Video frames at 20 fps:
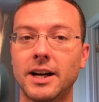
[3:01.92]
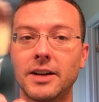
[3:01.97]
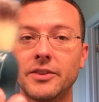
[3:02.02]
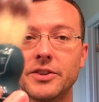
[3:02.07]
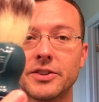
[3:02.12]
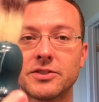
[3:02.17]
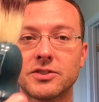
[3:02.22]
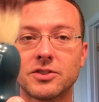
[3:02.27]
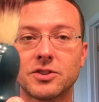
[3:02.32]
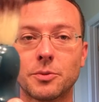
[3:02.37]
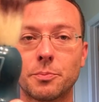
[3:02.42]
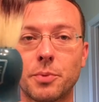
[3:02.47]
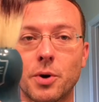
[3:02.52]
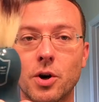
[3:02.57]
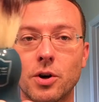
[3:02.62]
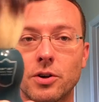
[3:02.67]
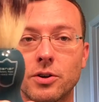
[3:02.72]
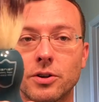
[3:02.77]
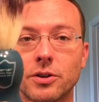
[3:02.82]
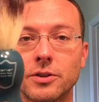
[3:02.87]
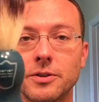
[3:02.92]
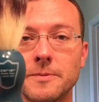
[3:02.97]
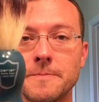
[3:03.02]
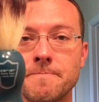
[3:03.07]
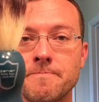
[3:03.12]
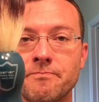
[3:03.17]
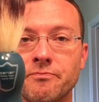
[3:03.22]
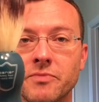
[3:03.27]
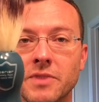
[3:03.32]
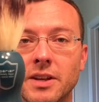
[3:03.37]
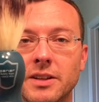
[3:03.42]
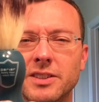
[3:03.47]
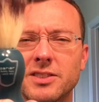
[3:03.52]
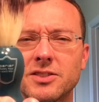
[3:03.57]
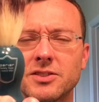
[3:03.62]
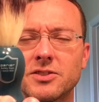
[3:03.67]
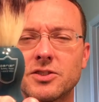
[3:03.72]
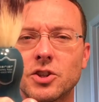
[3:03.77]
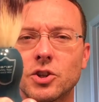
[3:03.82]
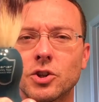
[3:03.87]
This is the Parker.
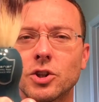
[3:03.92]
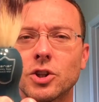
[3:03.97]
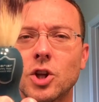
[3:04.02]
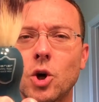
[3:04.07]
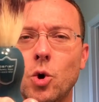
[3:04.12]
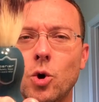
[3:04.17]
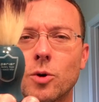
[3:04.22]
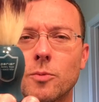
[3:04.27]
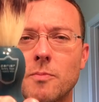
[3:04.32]
This is their lower